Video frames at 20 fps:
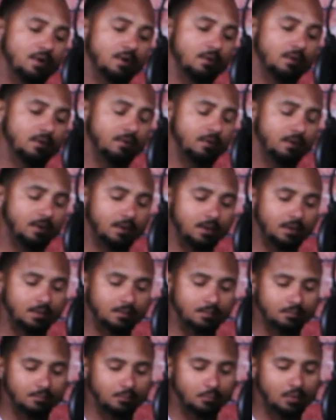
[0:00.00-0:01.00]

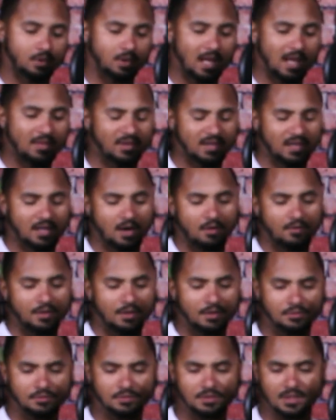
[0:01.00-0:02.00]
I think I already
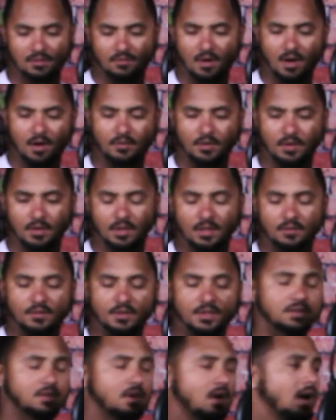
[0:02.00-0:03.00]
knew Steve Harvey lived in
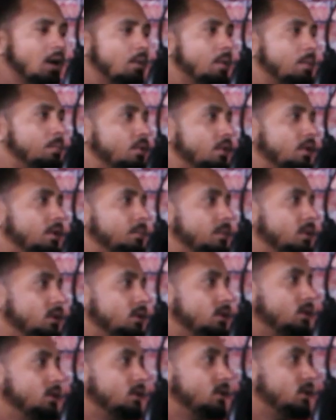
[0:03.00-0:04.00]
his car at one point. But
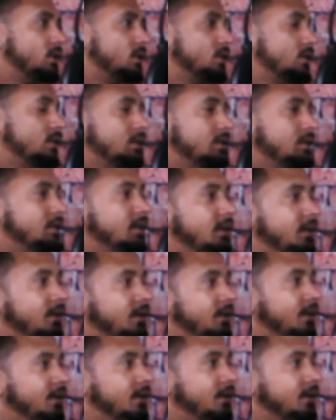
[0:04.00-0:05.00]

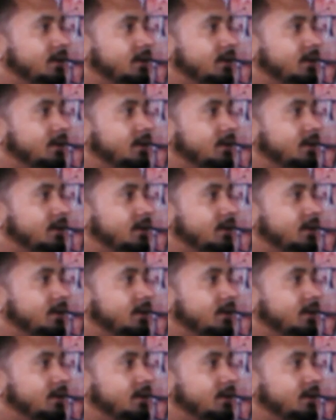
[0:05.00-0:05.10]
yeah.